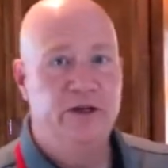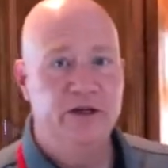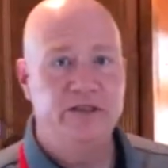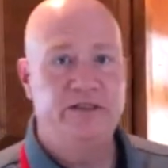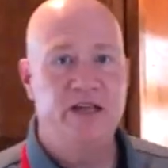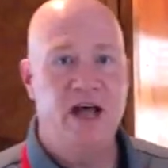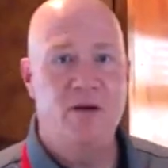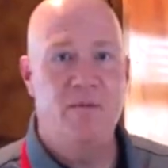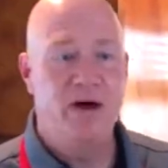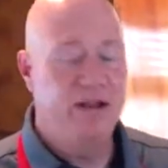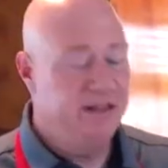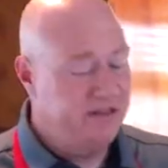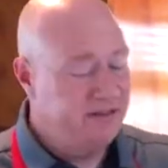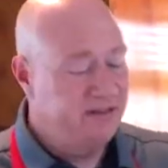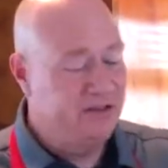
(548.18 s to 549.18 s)
time while
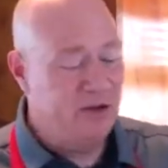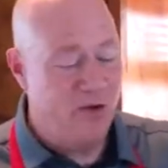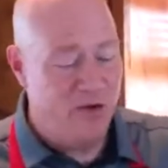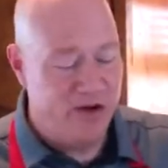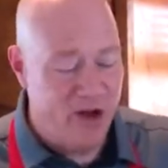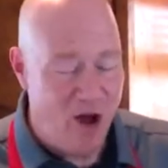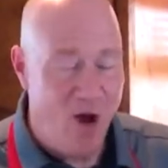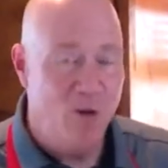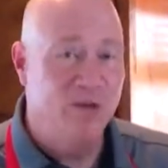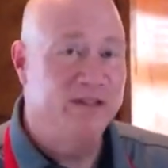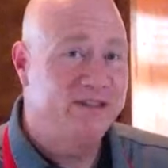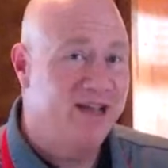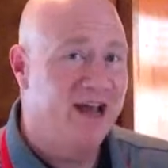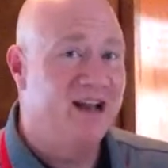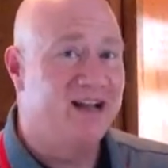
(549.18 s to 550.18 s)
this is going to always
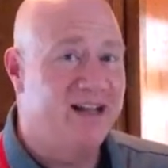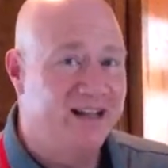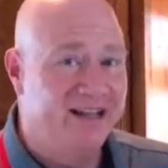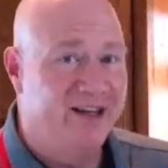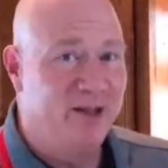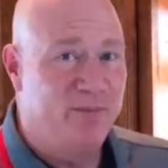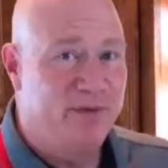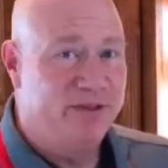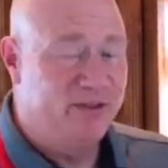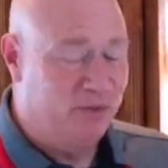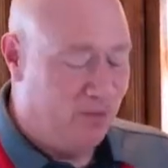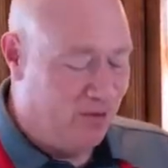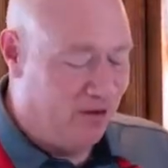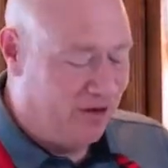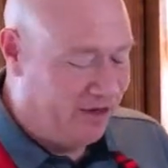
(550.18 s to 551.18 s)
kind of clean up as you're
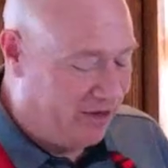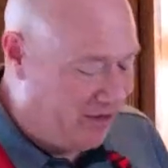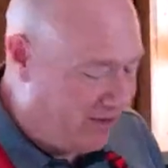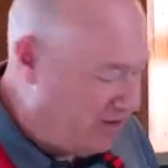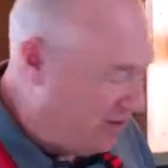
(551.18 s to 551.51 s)
working along.